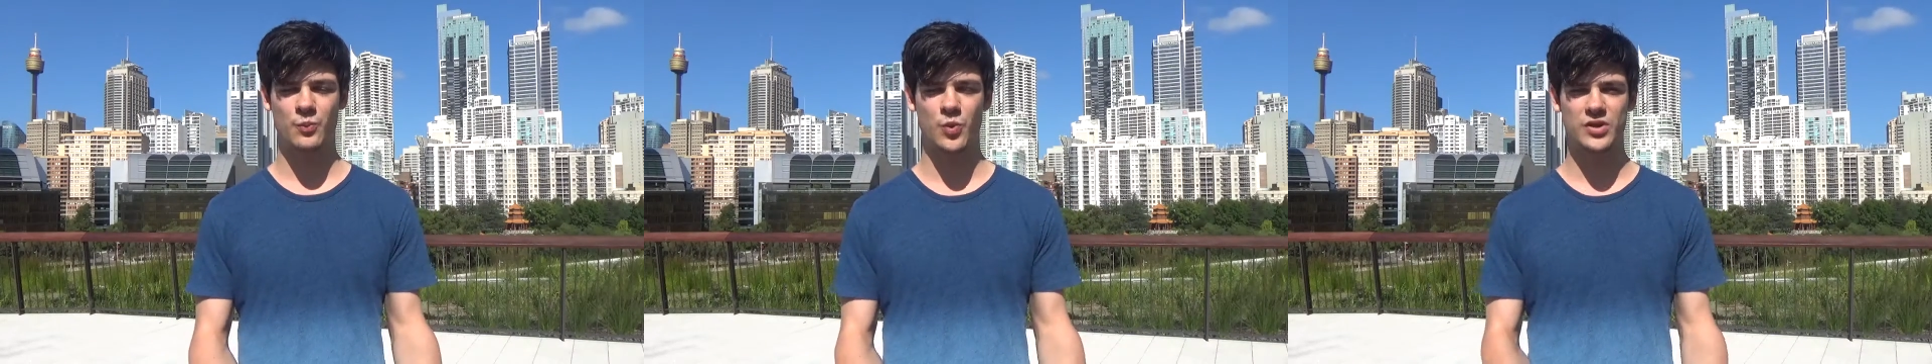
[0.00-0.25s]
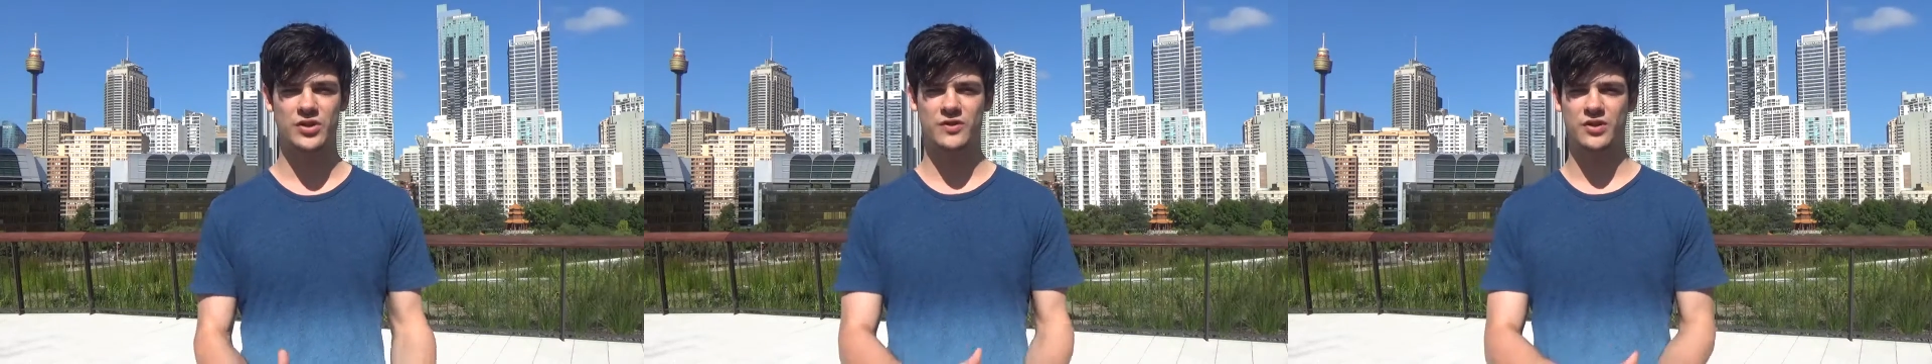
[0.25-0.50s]

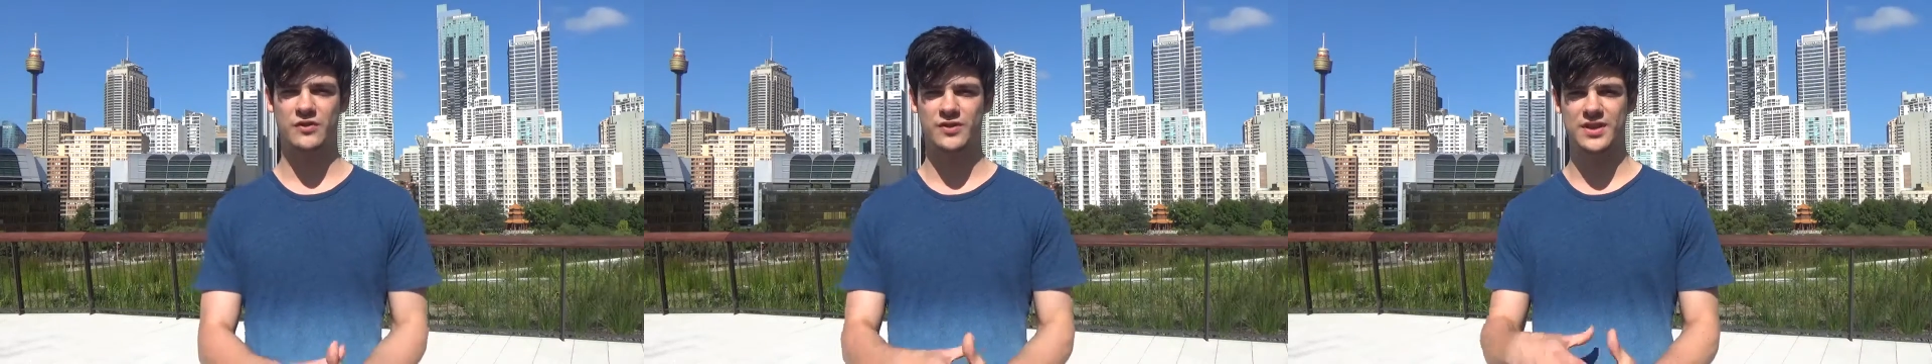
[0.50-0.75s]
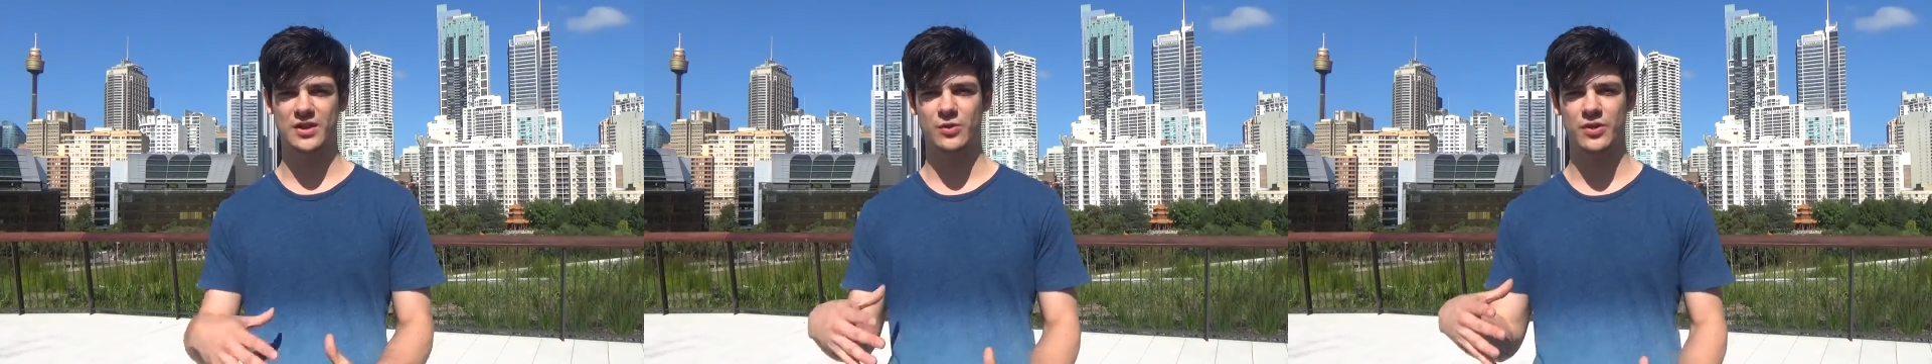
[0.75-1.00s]
once you've sort
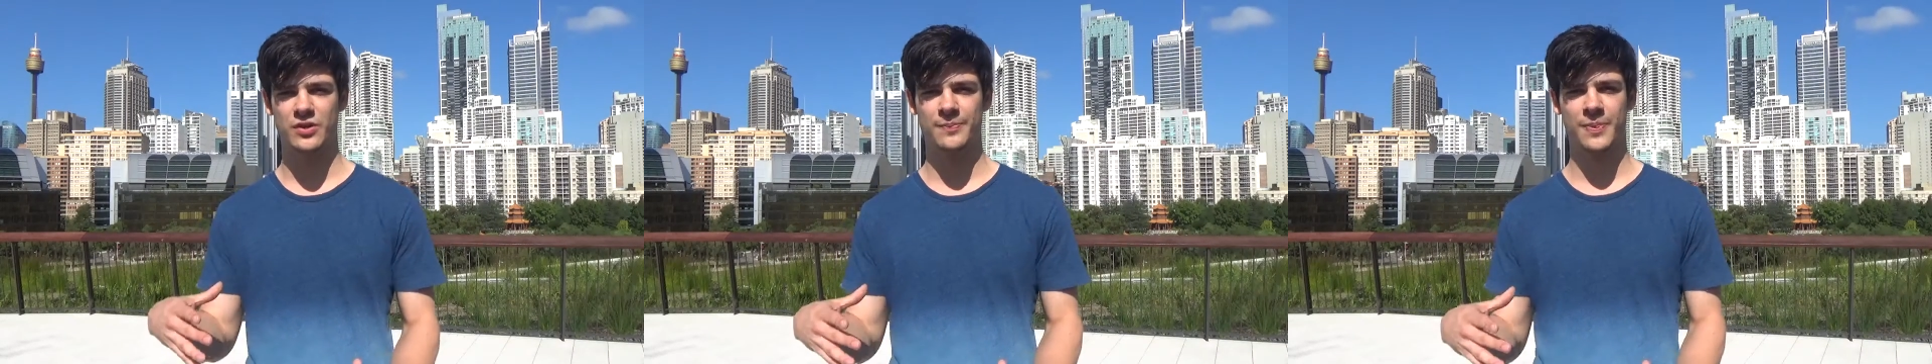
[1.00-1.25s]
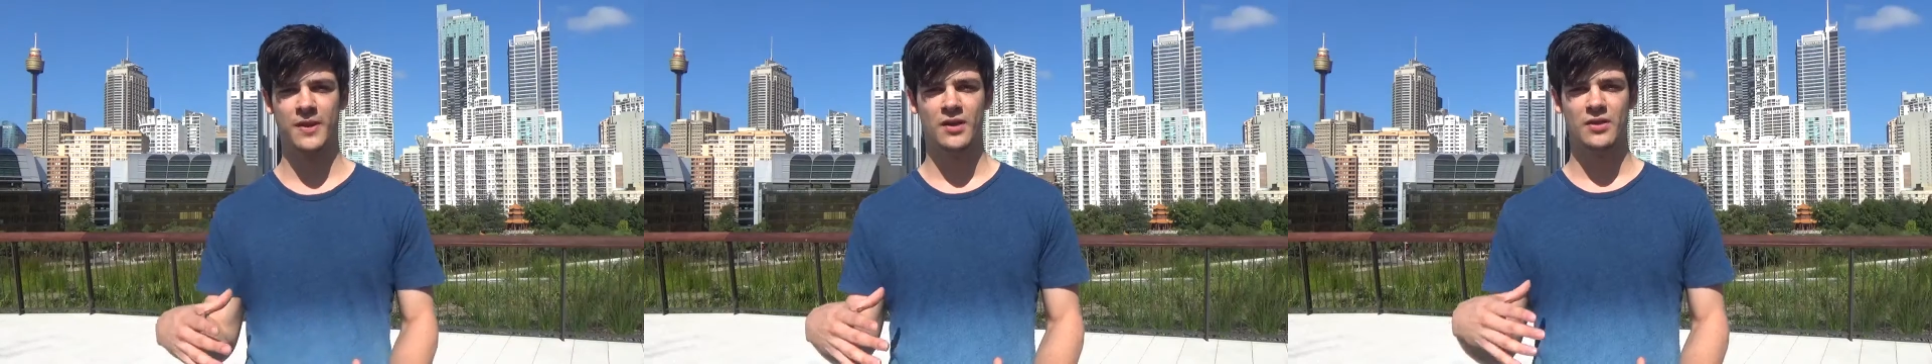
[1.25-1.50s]
of dealt with
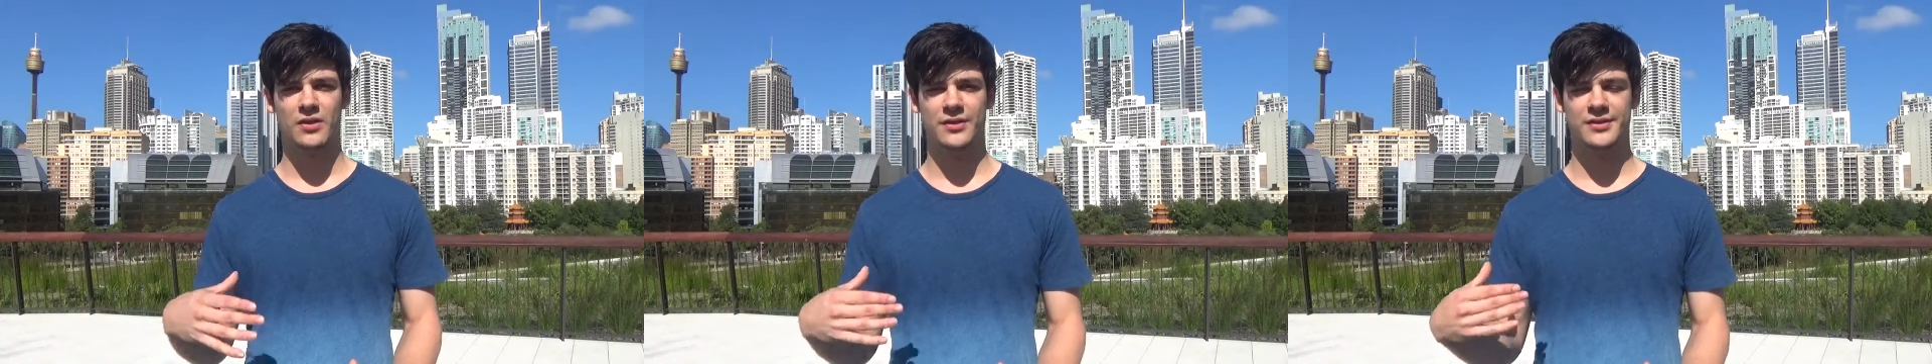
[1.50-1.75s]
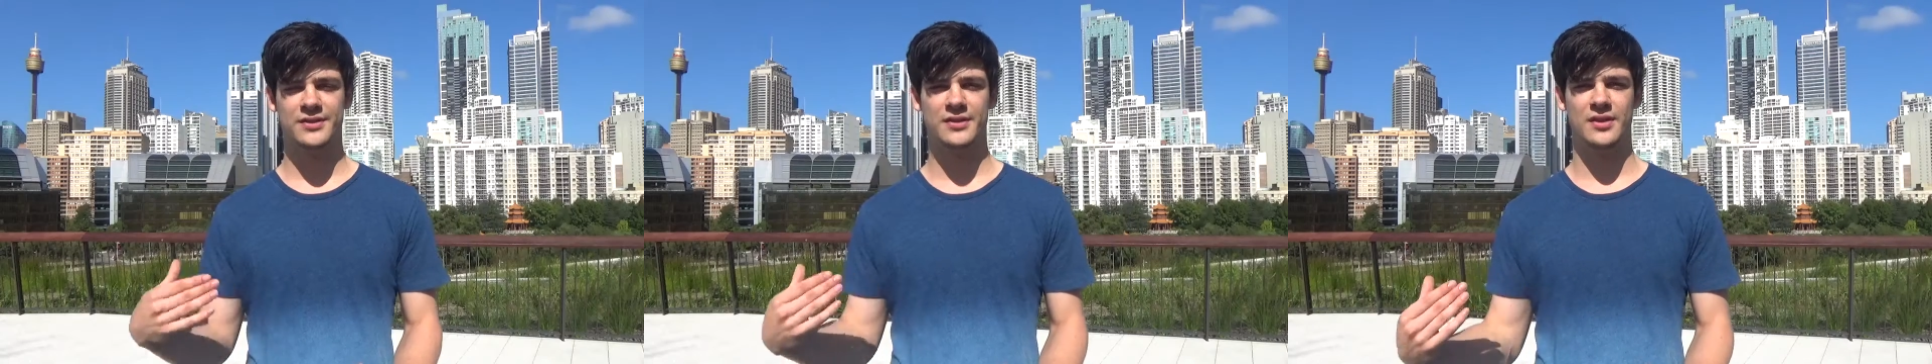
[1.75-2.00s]

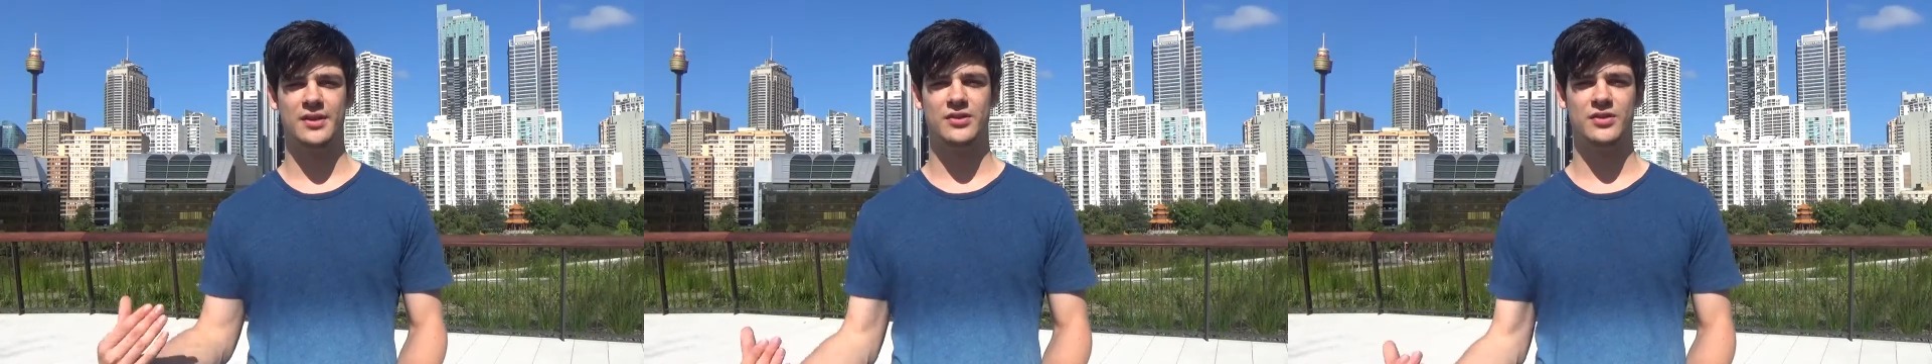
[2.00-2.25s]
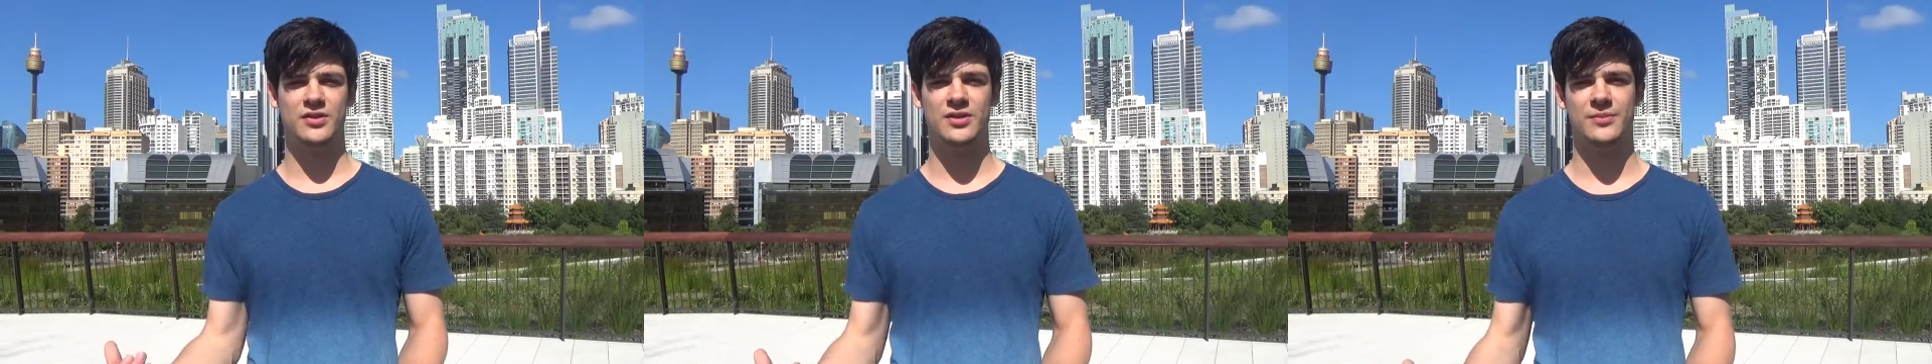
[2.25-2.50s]
those
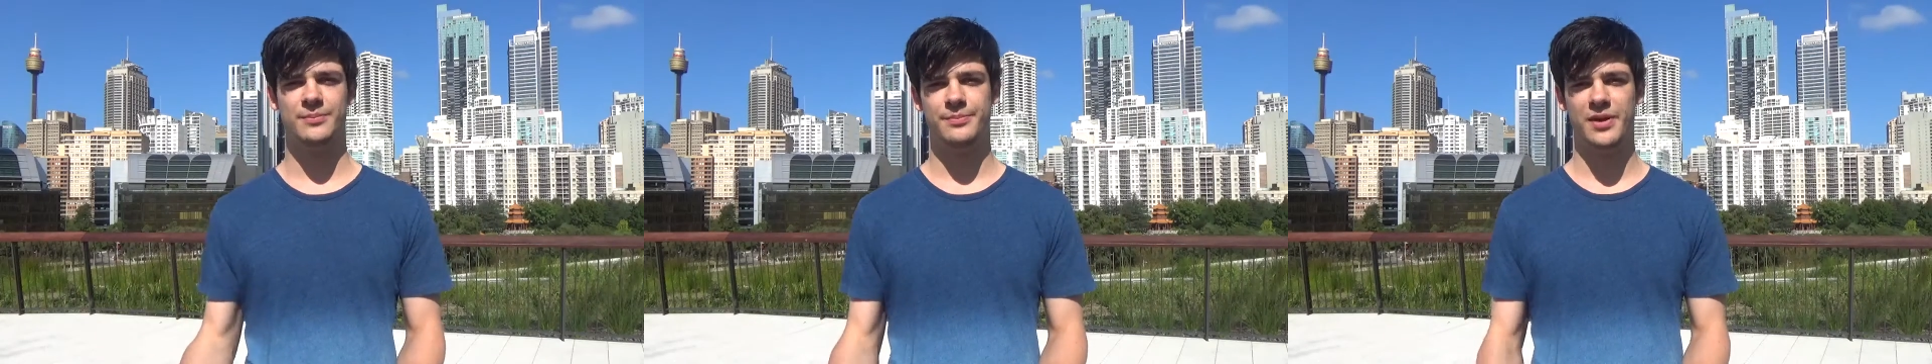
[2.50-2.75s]
issues.